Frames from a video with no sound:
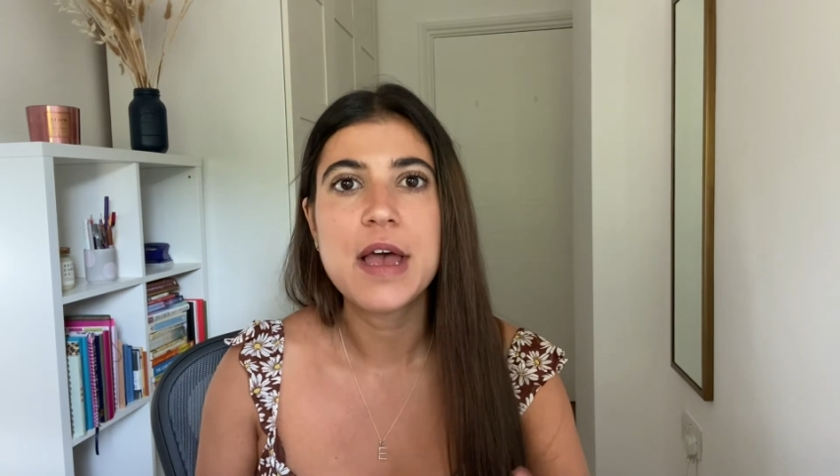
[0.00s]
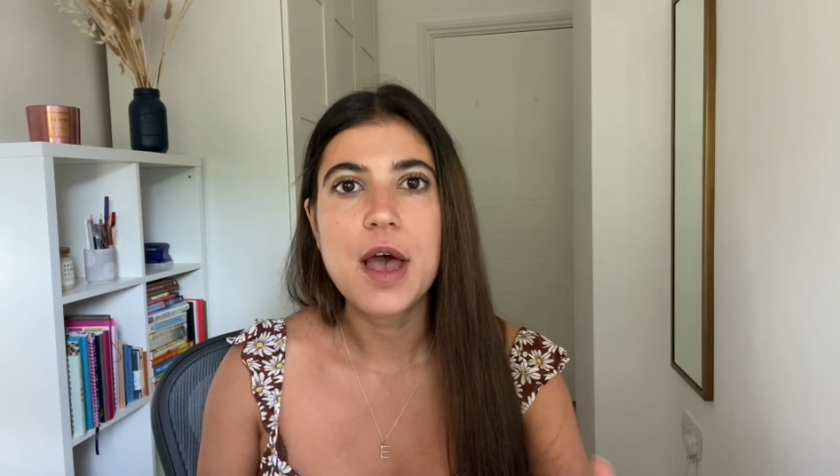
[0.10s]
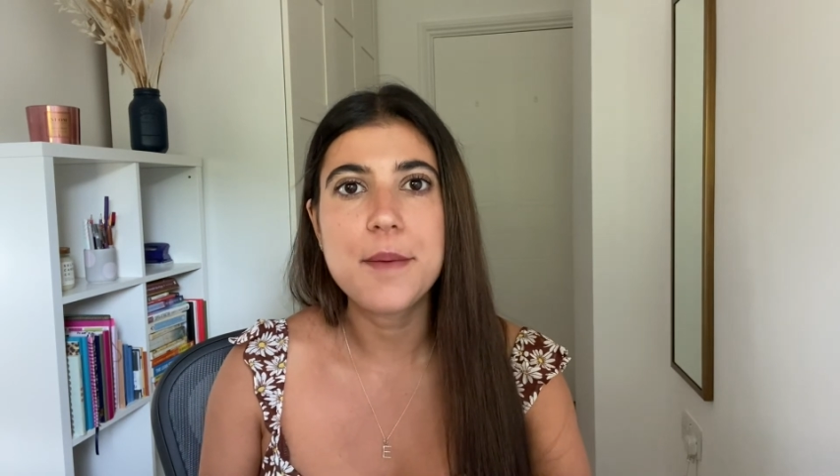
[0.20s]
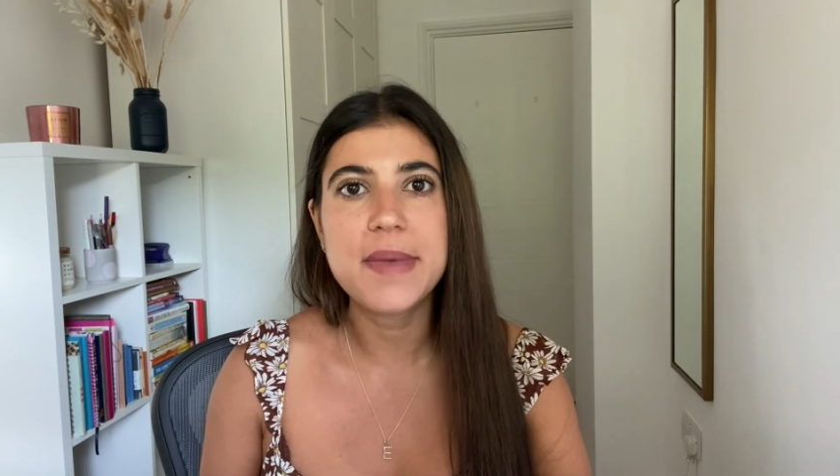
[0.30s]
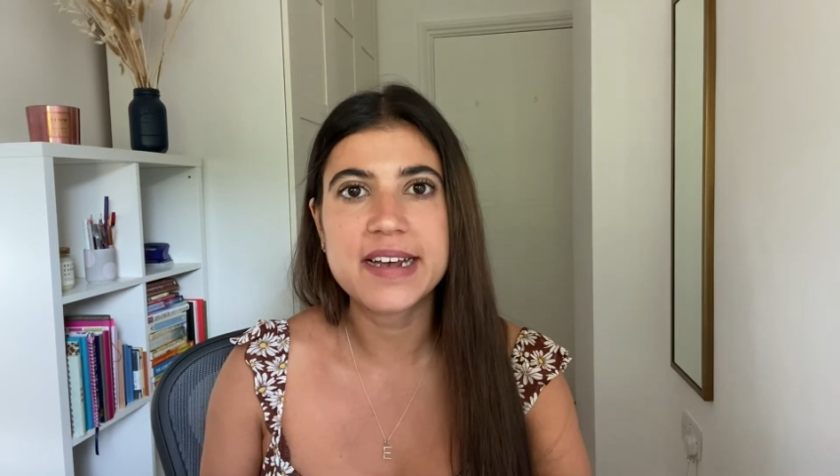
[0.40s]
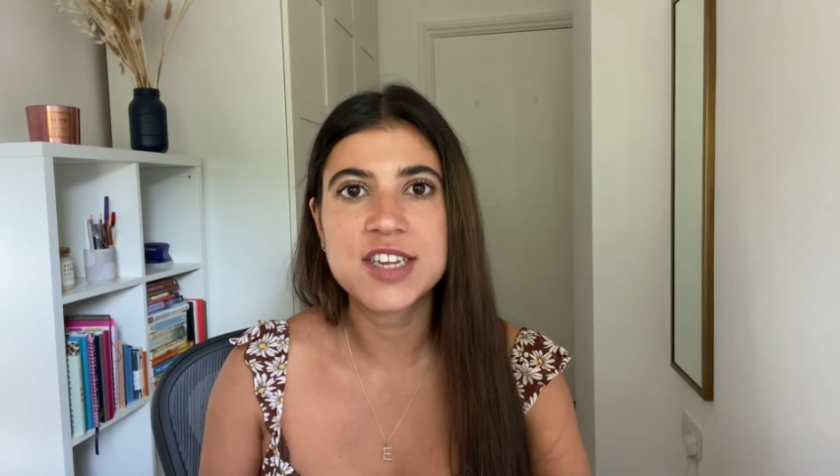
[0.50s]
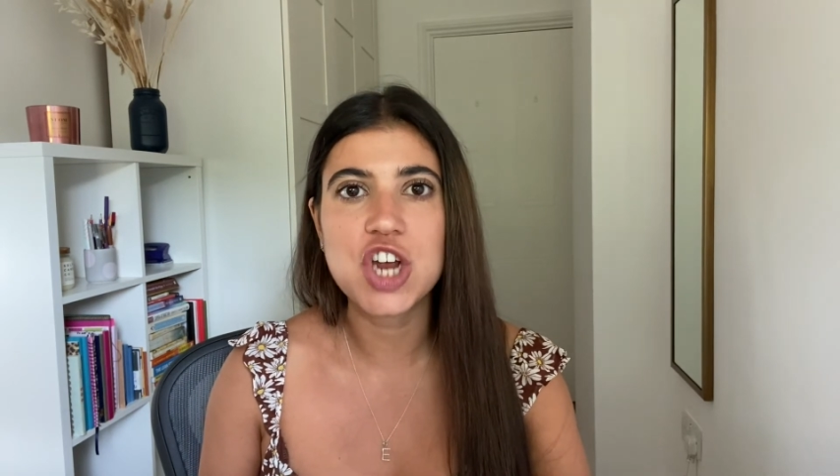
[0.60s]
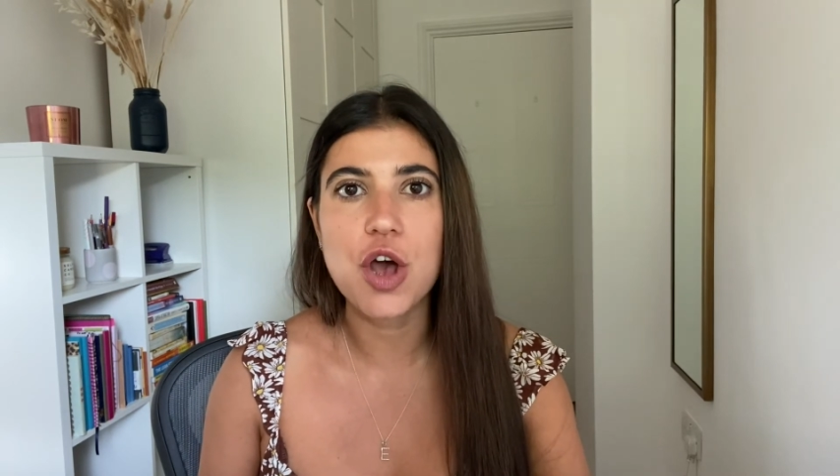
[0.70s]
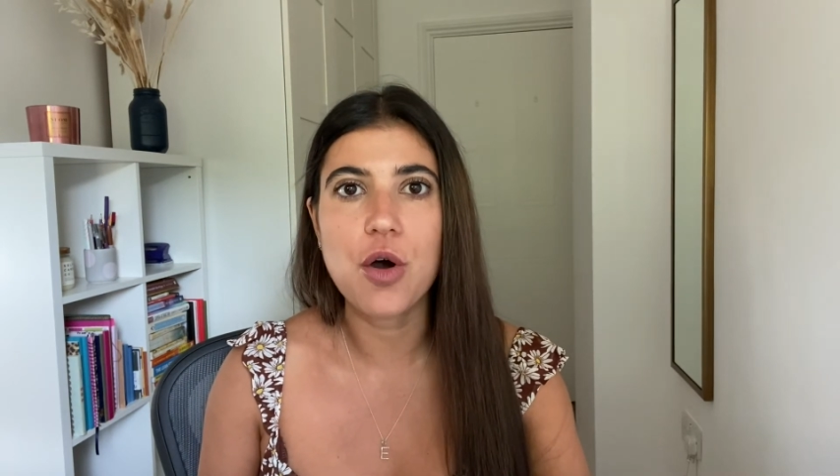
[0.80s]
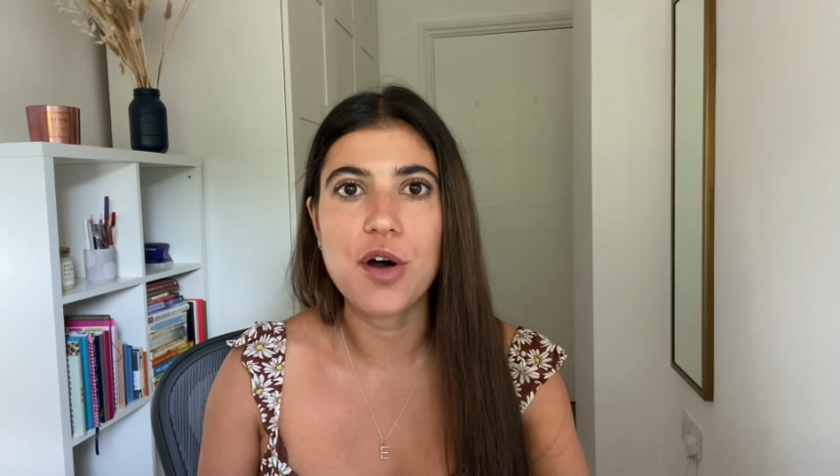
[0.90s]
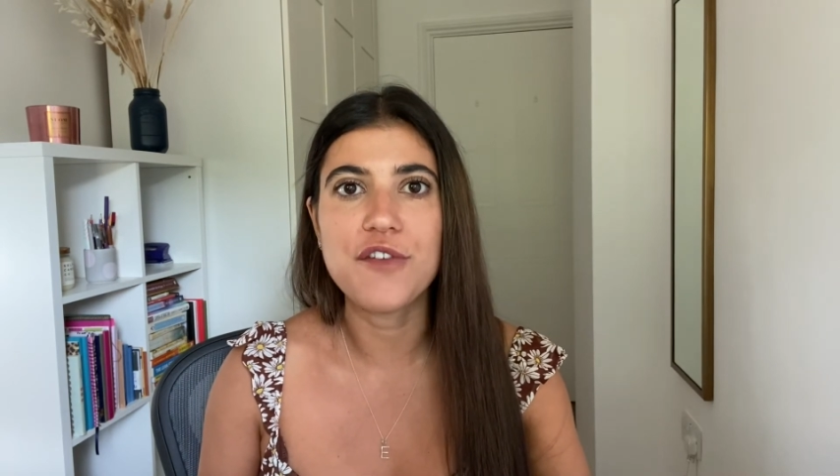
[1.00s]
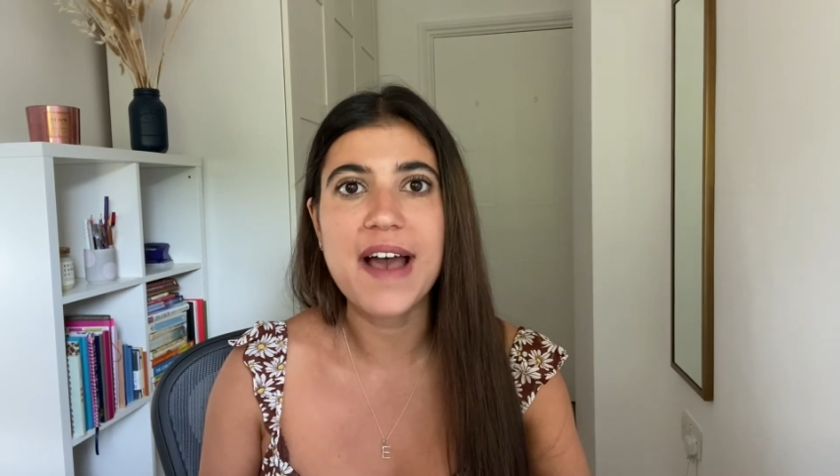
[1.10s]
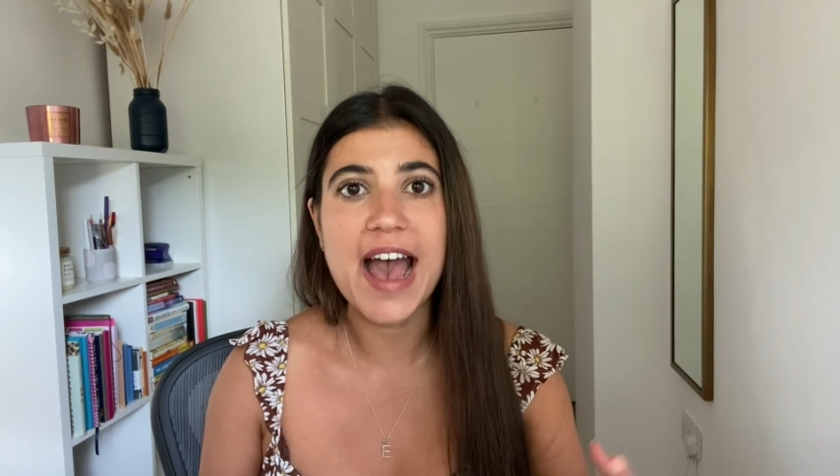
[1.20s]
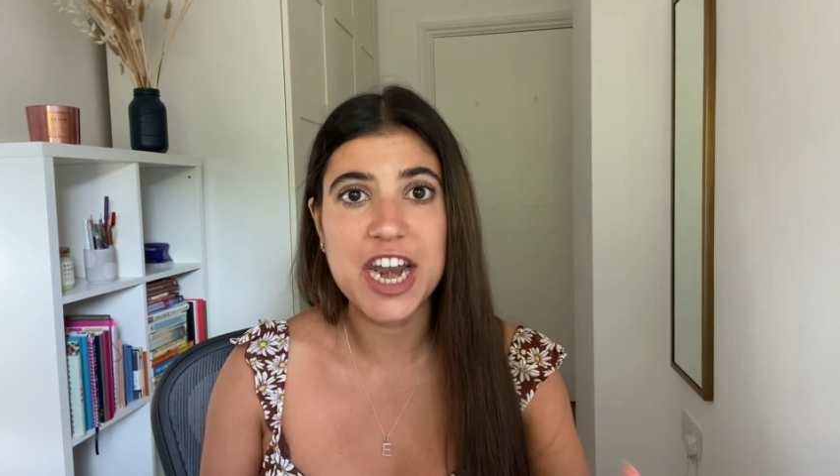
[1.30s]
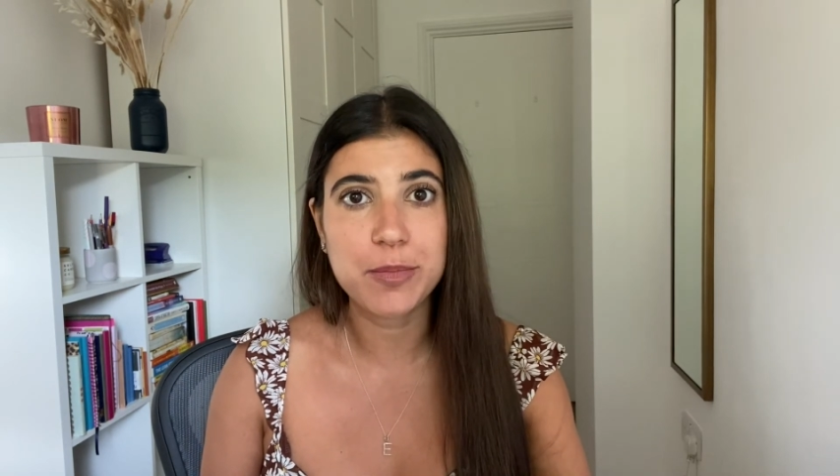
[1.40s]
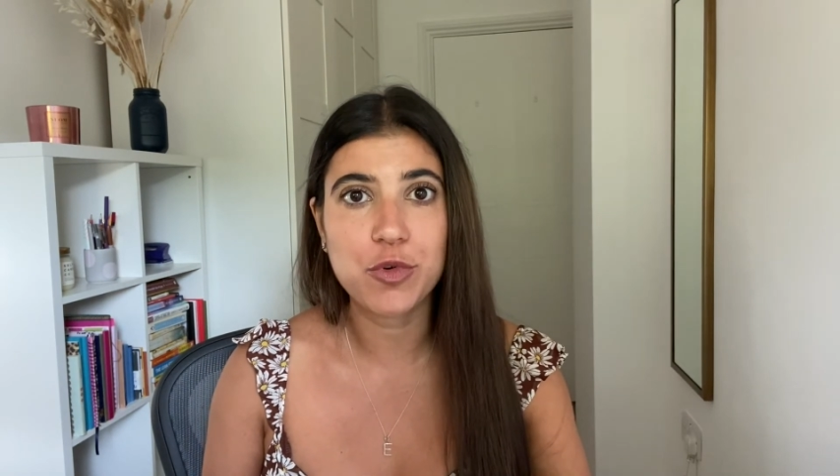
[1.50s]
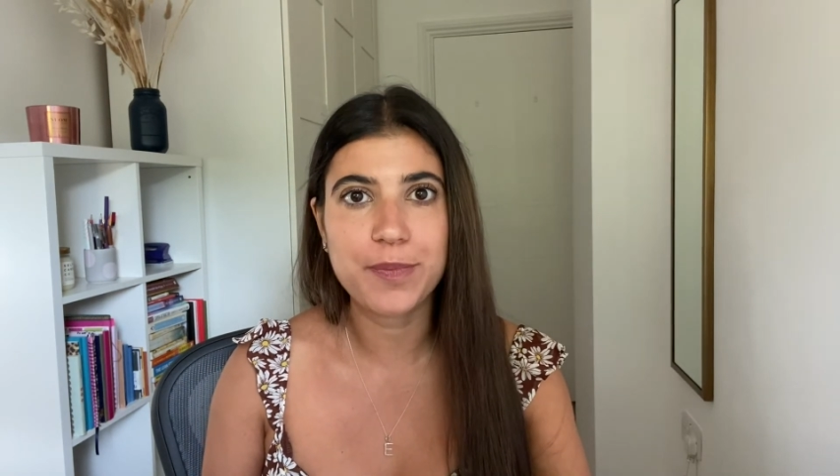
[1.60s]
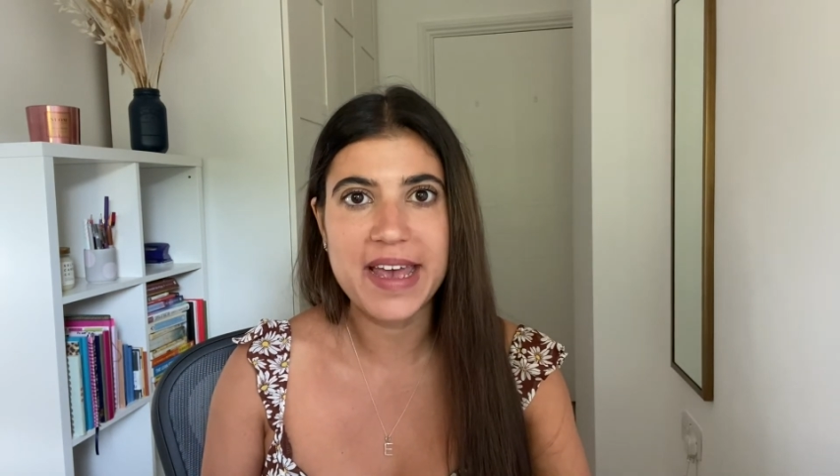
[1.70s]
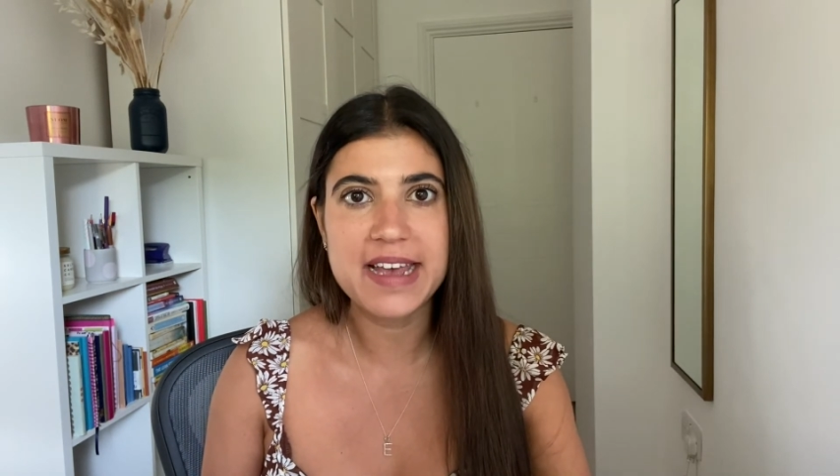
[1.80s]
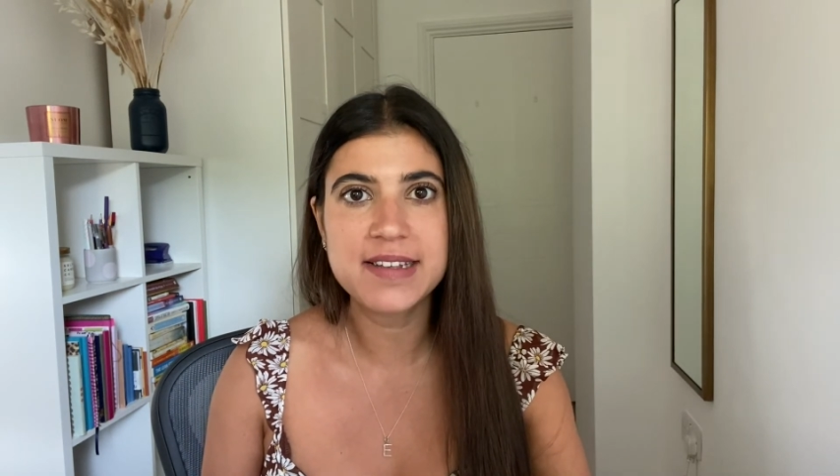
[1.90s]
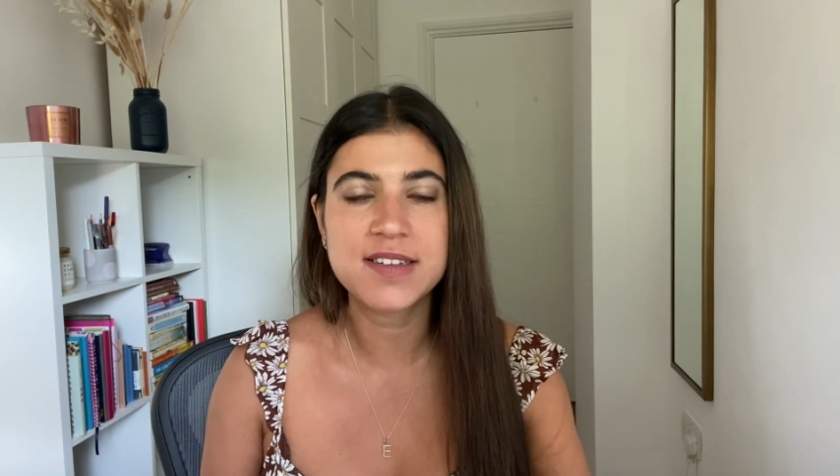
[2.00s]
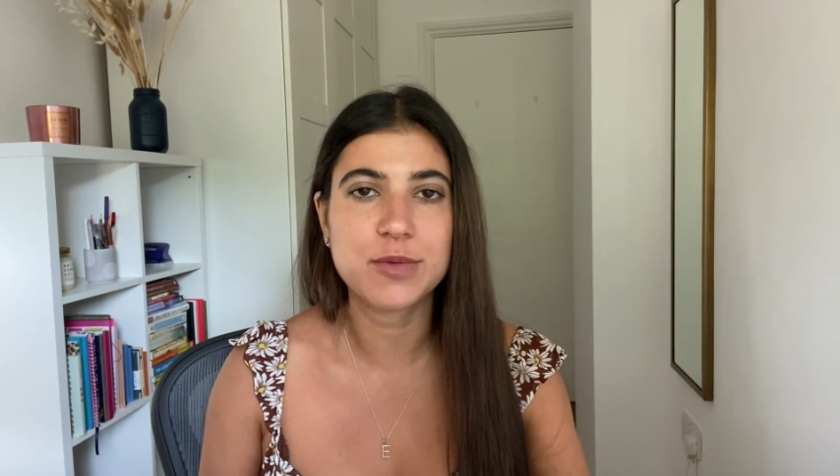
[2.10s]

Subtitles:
a mixture of animal-based,